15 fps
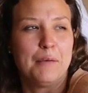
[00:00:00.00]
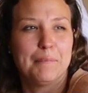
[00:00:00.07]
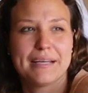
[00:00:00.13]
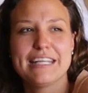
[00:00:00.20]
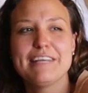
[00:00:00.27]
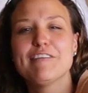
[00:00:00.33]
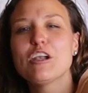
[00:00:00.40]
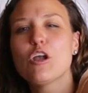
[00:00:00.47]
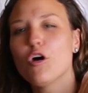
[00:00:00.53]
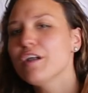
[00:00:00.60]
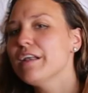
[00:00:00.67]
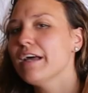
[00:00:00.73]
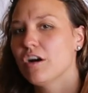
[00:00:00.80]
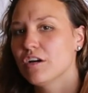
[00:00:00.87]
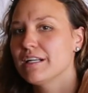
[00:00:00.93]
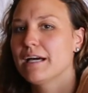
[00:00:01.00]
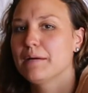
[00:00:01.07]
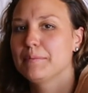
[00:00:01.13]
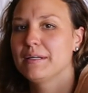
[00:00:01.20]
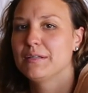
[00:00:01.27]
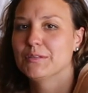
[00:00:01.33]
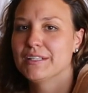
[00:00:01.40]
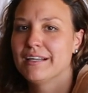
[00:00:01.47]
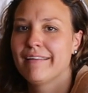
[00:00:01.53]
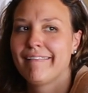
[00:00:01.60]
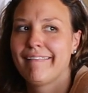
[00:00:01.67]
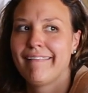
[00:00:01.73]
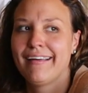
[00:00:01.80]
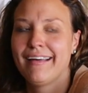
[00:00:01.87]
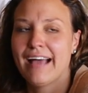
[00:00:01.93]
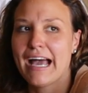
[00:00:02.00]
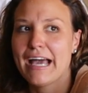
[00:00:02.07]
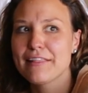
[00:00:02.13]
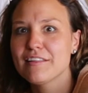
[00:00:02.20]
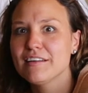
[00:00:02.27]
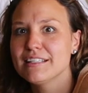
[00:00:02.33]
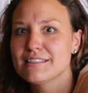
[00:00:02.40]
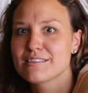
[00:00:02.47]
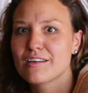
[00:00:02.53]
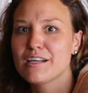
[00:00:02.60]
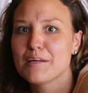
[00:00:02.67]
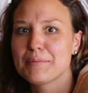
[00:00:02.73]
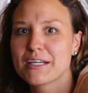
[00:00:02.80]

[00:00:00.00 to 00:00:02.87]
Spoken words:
But even on the hot air balloon, I thought it's gonna